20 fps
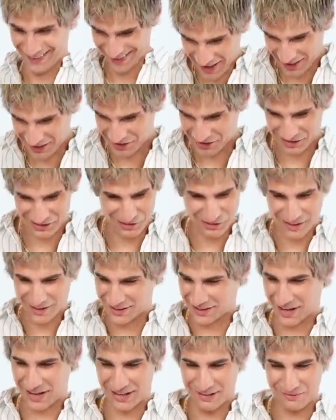It just
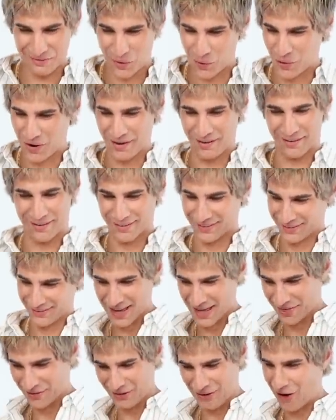looks like oil,
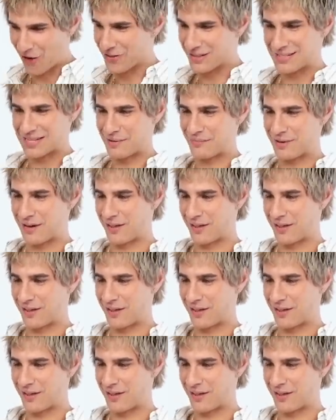and they're all the same